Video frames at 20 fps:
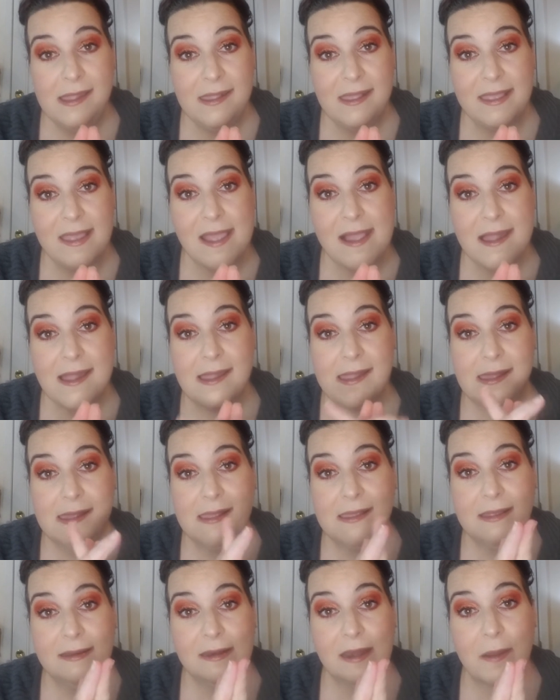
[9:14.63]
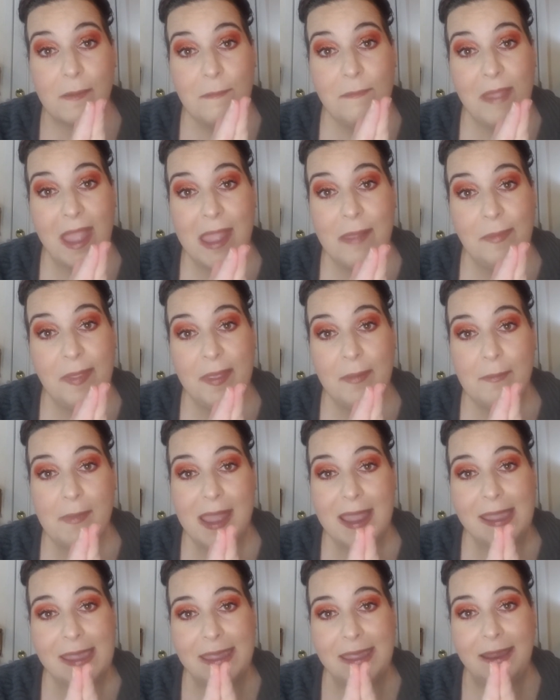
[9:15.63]
and maybe
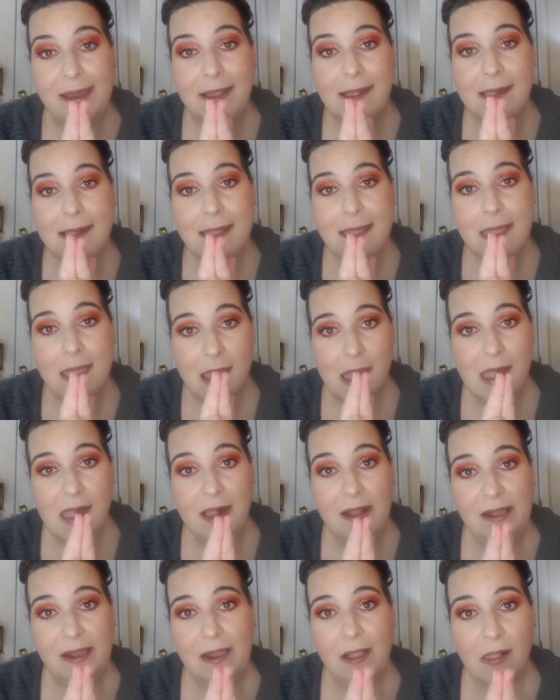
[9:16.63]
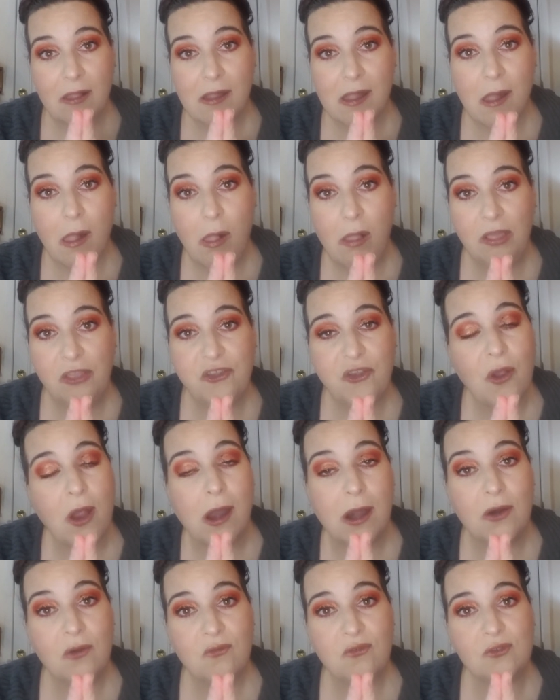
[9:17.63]
making a little goal
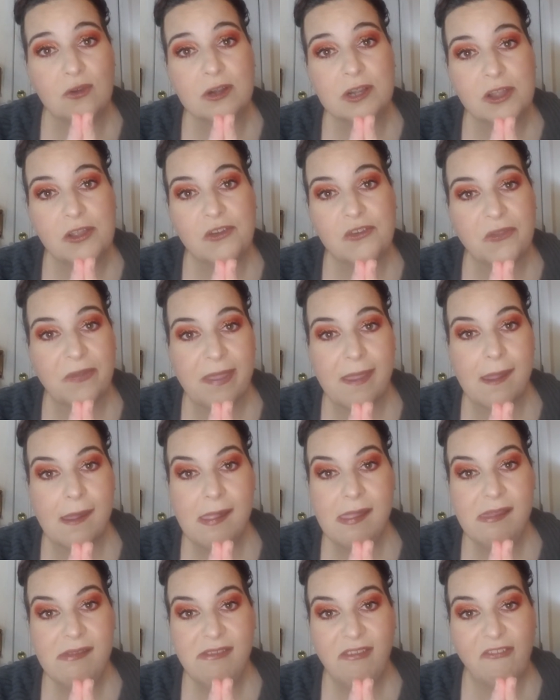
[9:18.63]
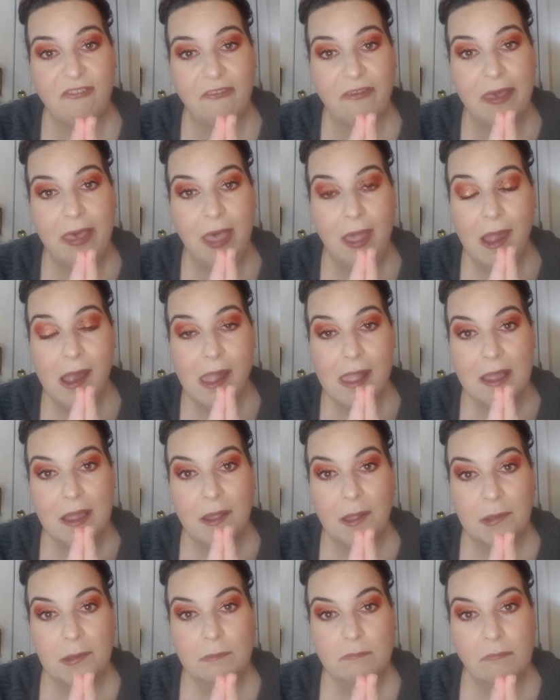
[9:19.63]
chart for yourself
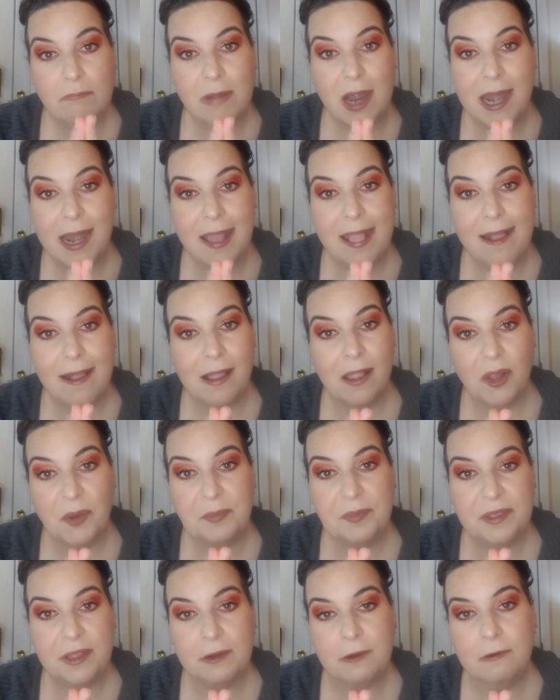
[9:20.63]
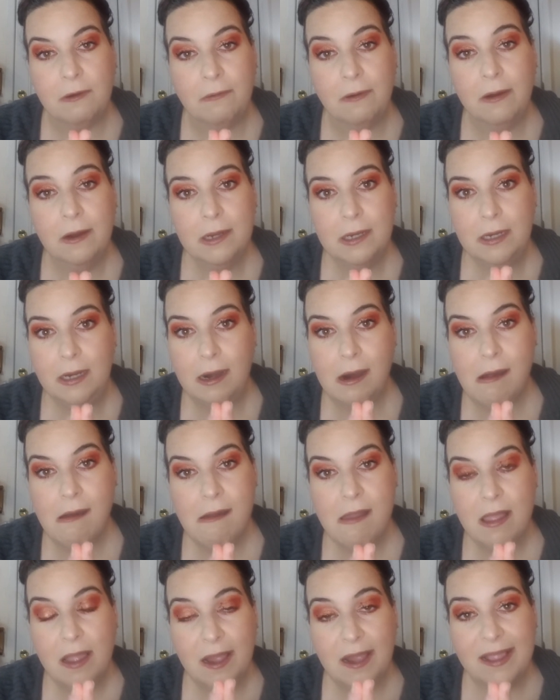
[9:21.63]
might help you
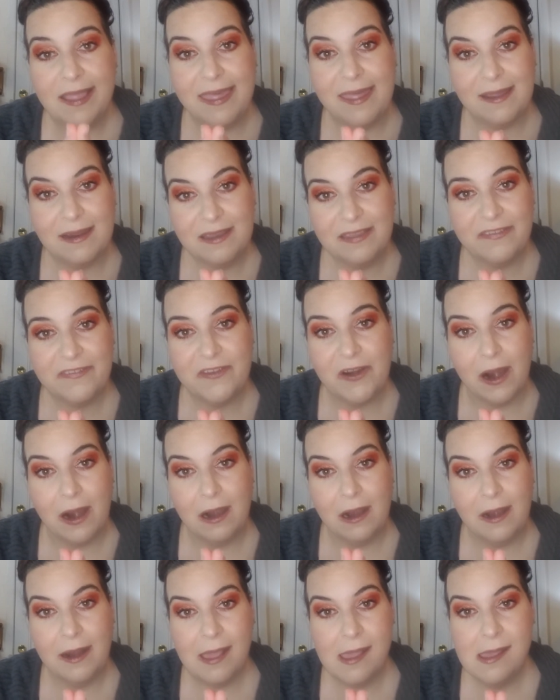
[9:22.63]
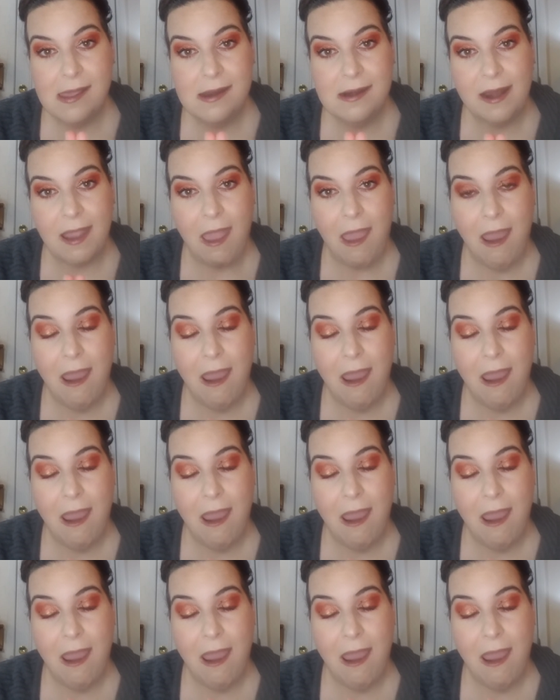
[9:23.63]
get started